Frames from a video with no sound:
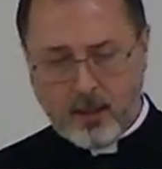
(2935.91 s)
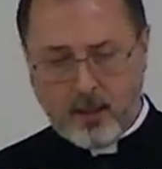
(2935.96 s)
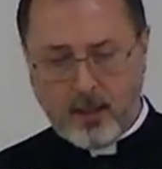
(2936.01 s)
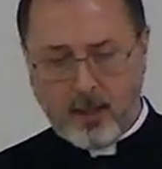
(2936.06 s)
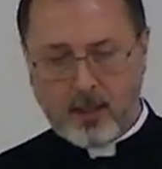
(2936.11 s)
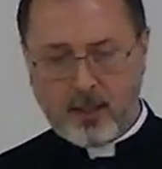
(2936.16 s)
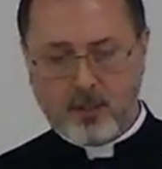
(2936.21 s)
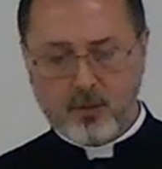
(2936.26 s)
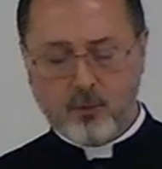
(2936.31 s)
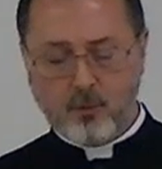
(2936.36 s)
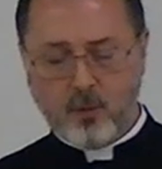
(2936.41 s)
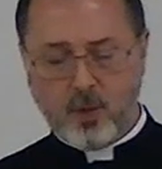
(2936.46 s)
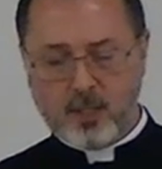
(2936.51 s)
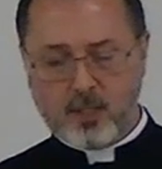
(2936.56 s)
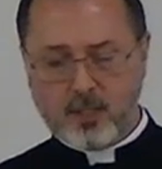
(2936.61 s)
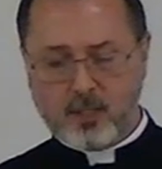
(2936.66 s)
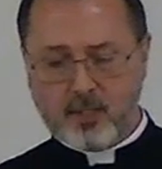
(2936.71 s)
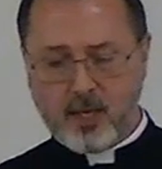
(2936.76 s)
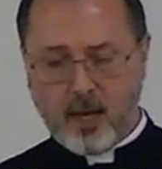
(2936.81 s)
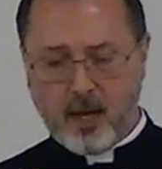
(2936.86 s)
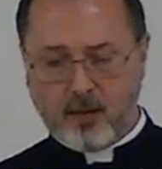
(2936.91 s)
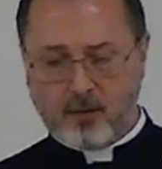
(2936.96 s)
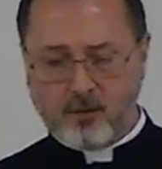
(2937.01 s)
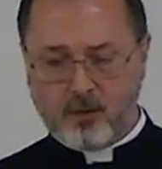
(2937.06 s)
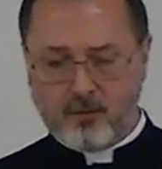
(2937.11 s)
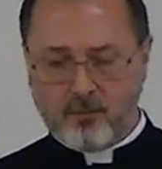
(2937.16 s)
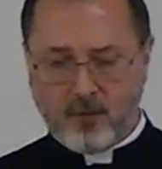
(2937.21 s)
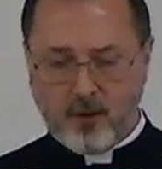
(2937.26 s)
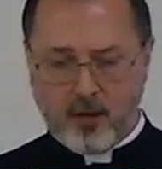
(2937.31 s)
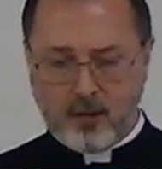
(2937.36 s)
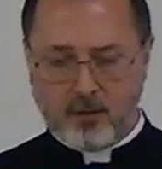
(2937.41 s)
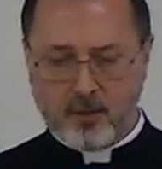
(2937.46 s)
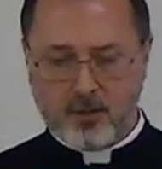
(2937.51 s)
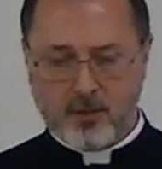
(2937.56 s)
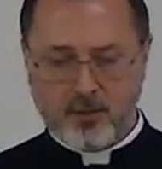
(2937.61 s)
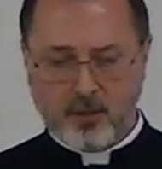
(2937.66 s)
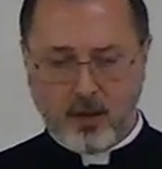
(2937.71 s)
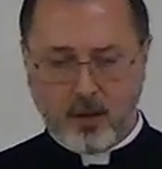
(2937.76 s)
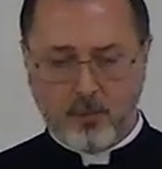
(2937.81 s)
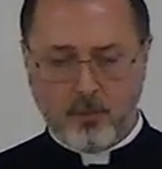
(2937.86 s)
is we sanctify
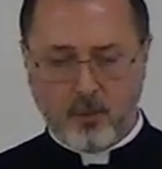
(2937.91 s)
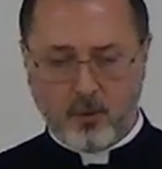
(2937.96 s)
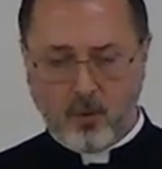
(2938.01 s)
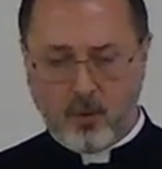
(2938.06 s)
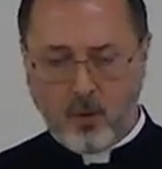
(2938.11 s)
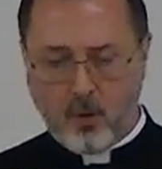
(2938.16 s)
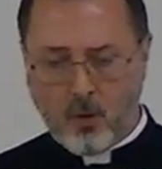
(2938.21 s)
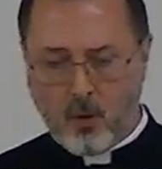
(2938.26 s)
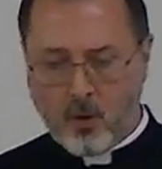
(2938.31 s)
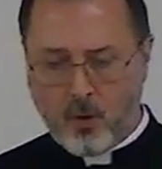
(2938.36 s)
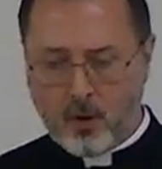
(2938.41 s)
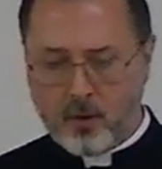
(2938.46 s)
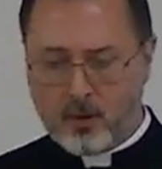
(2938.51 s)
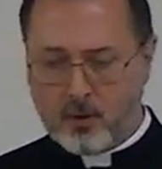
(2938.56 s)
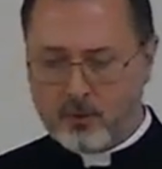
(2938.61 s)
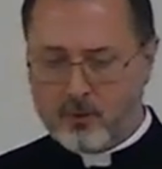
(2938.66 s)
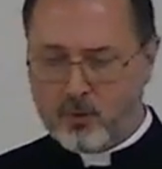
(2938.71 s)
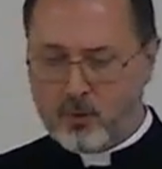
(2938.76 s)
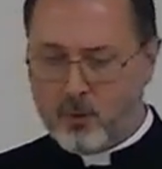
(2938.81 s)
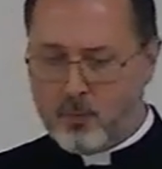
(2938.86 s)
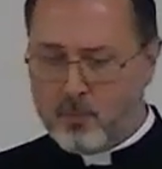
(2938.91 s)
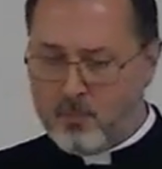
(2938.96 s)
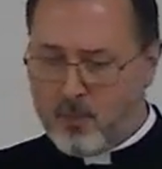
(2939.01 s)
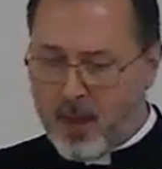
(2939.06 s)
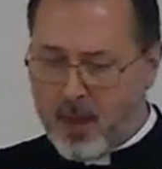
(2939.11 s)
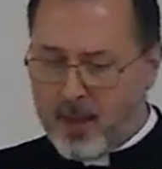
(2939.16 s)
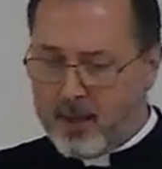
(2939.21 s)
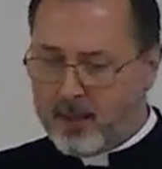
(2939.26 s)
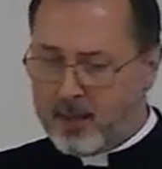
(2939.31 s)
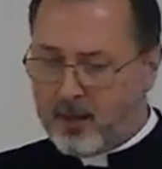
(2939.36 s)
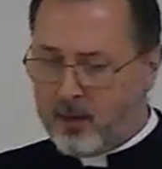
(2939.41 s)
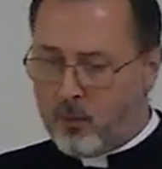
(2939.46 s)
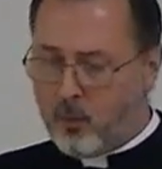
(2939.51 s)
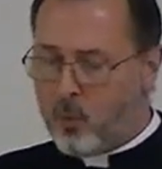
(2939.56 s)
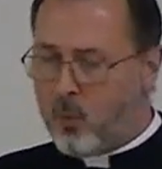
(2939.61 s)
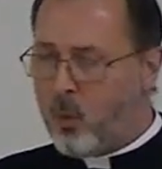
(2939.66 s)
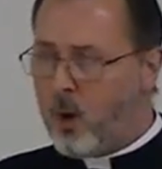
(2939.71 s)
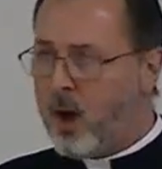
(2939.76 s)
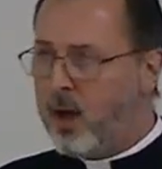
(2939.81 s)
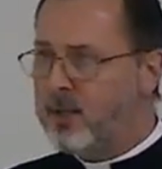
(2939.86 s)
this temporal order to make it
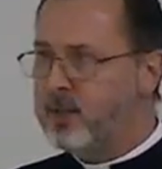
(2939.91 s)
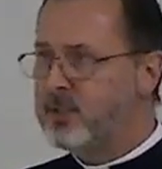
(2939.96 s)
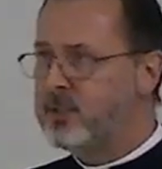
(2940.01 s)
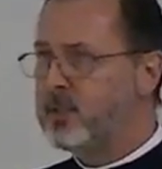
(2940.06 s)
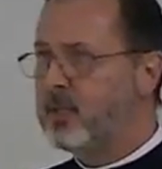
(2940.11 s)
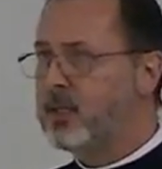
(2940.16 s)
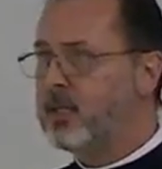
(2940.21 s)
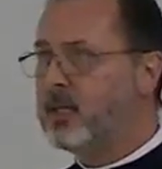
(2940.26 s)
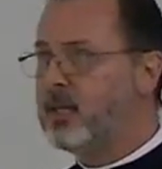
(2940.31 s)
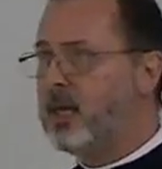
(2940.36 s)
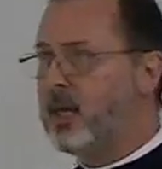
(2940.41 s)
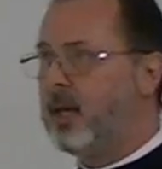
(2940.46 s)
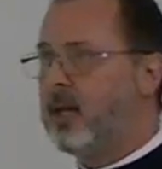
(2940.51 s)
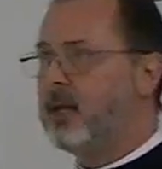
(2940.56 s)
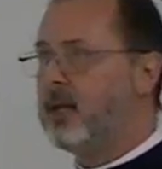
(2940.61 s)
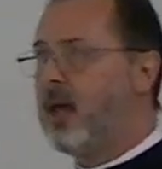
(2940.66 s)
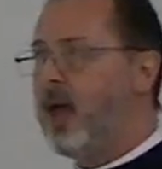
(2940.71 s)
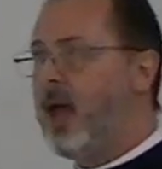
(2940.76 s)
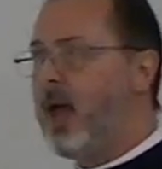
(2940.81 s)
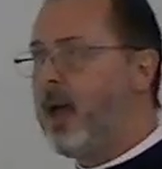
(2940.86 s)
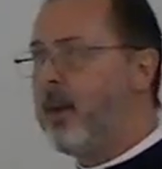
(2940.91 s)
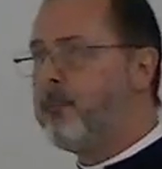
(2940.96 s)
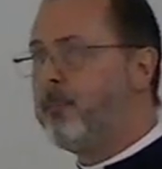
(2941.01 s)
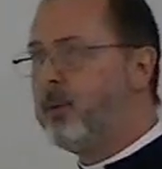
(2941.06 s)
once again a